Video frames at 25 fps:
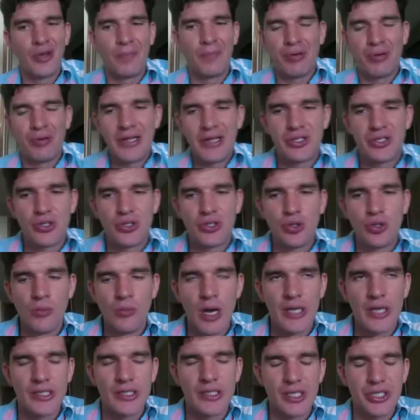play too
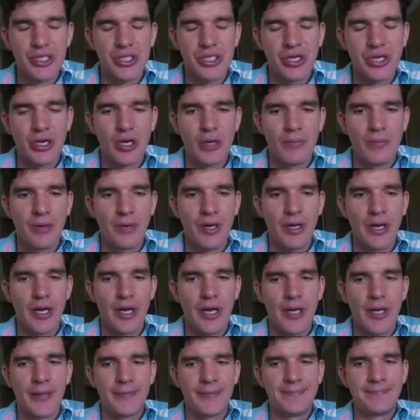much this year, but
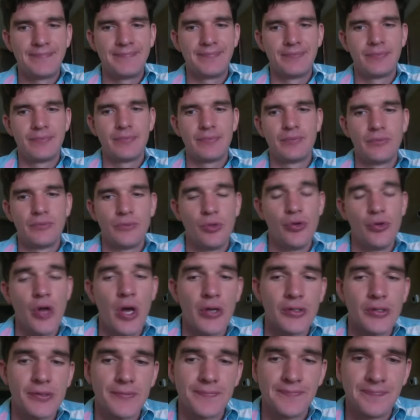um, who
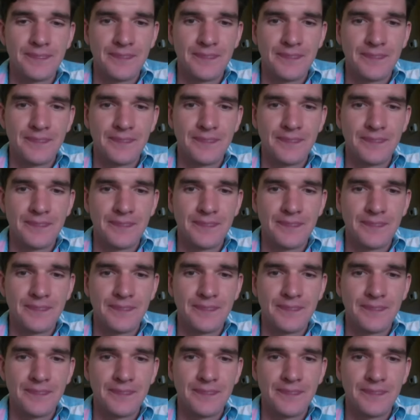knows?